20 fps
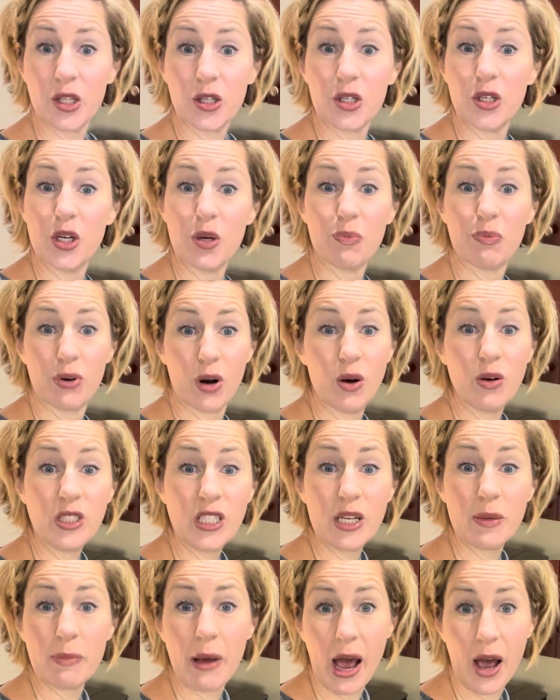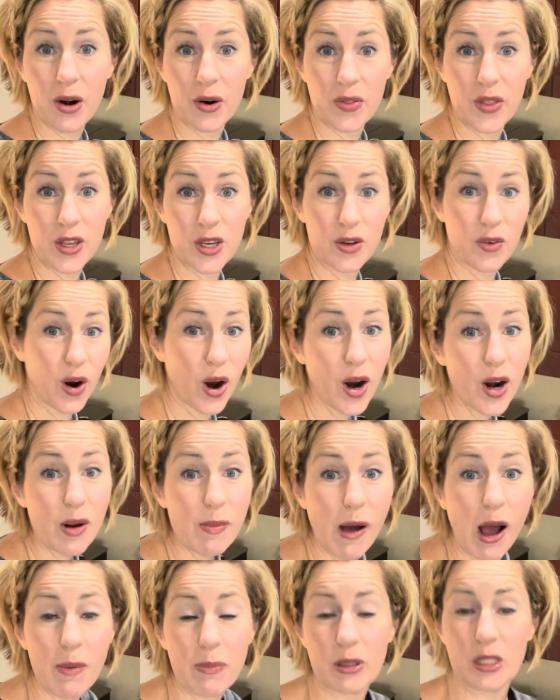new protein powder that you've heard
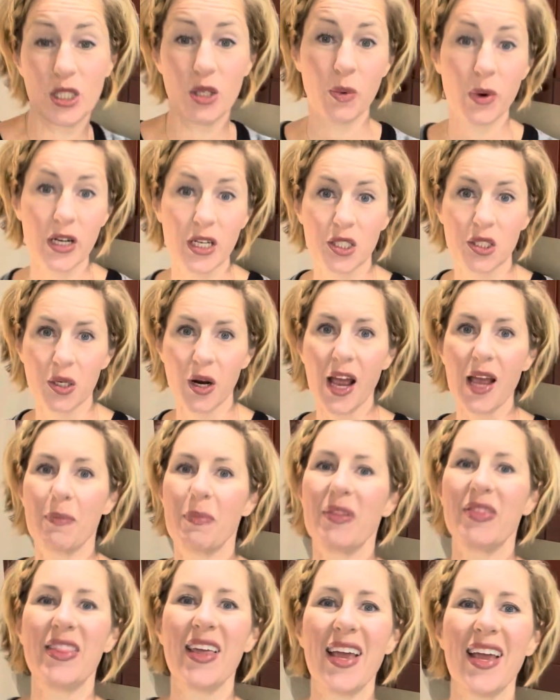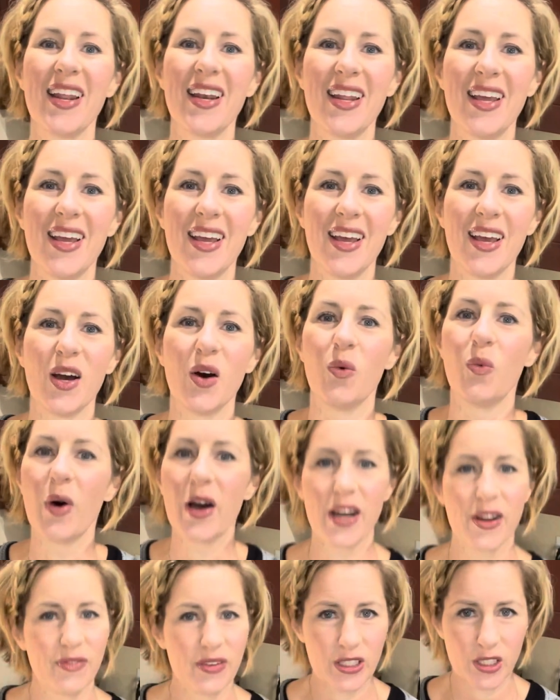about, but you want to try, but then what
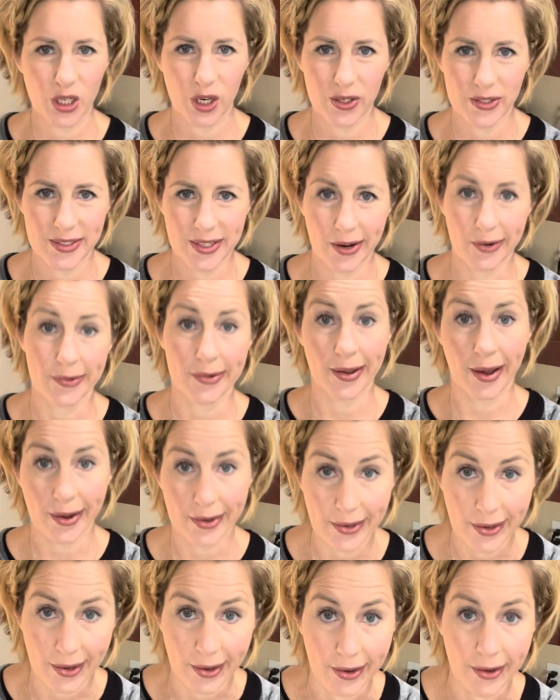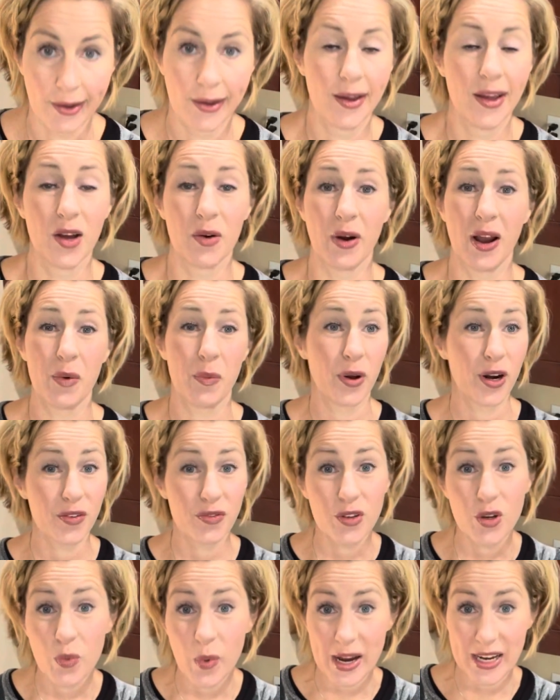if it turns out yucky, right? What if
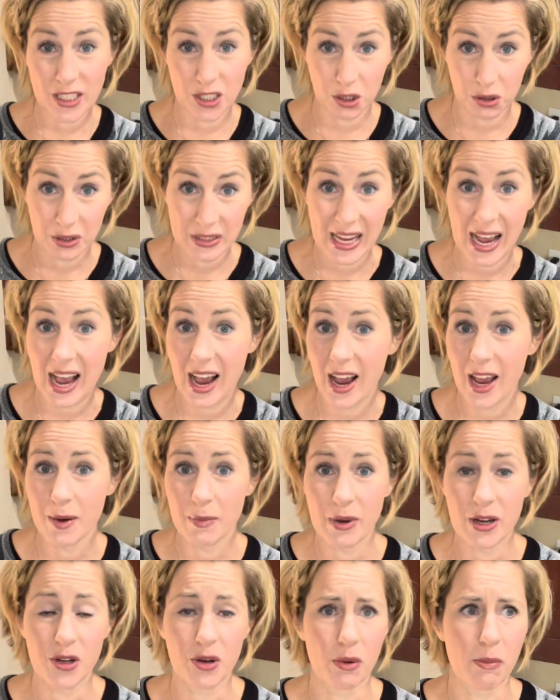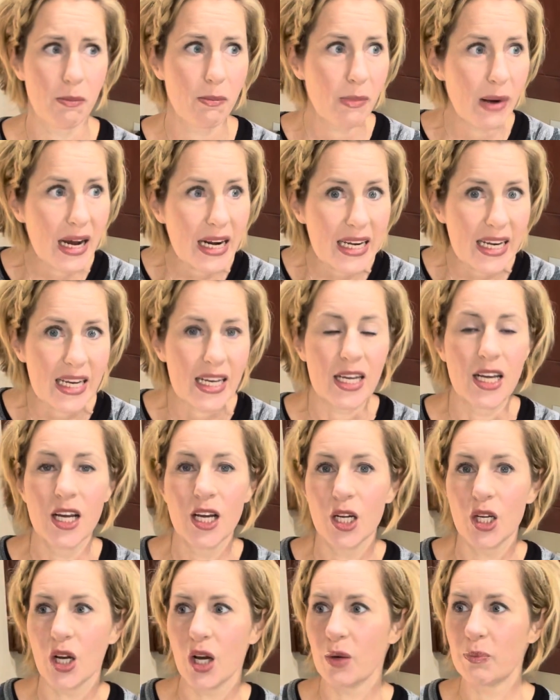you waste your time and your money
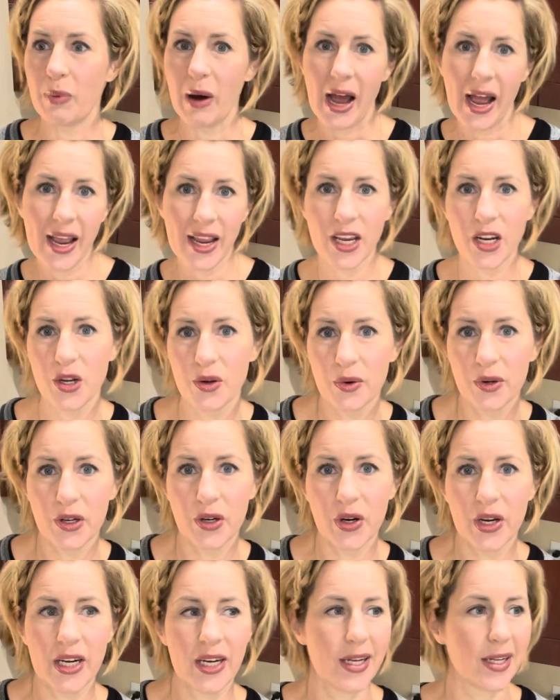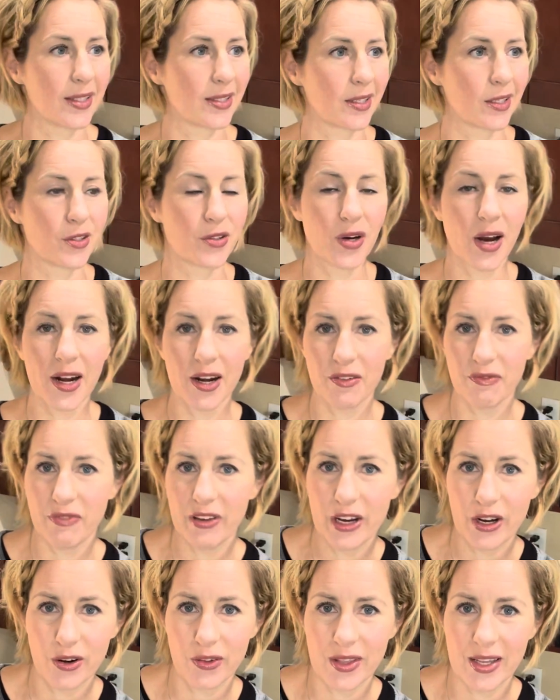buying new ingredients and trying to
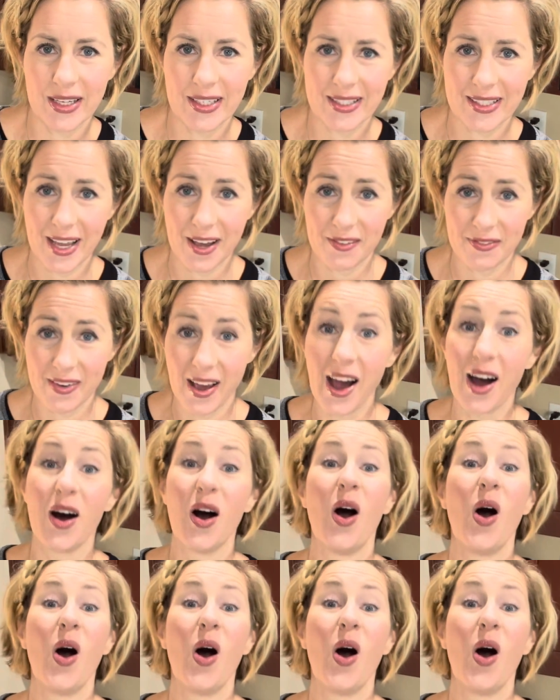figure this stuff out?